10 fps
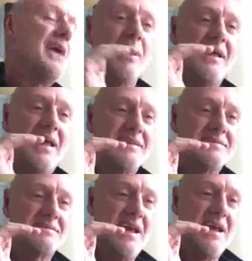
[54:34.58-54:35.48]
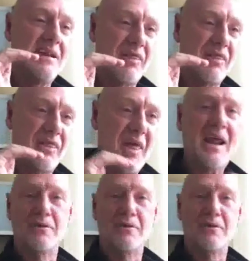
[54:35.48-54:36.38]
was so
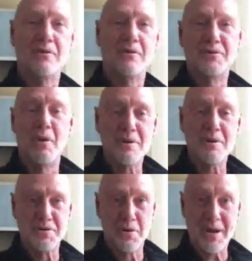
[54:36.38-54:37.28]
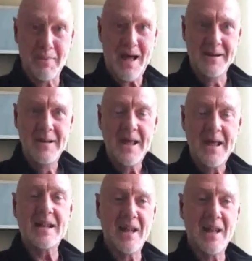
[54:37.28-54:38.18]
antithetical to what we're talking about.
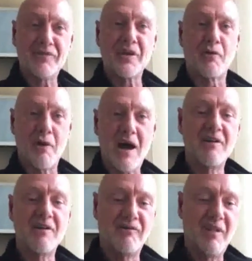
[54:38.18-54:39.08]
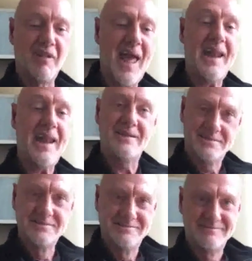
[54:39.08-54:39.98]
It left the crowd flat.
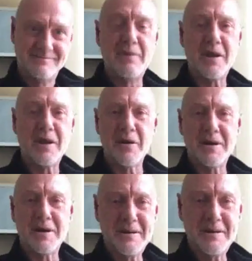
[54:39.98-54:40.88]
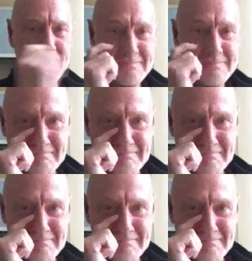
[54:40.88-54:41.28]
Anyway, go ahead.